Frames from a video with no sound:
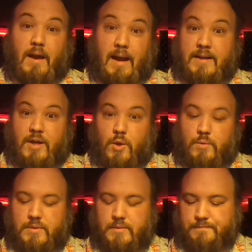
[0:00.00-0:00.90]
I
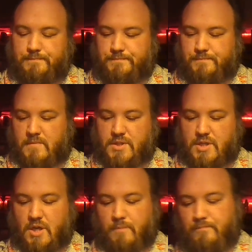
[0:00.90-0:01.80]
don't.
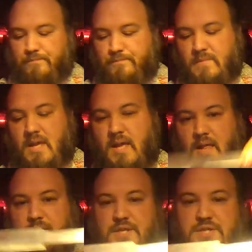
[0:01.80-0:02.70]
So,
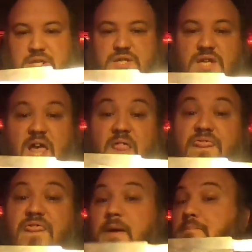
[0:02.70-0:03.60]
this is
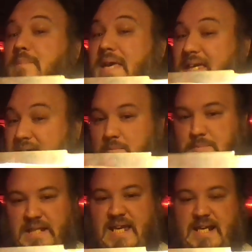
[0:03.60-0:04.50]
the big
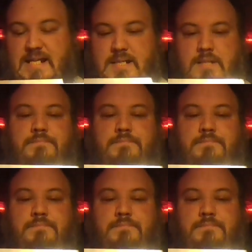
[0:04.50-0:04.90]
blade.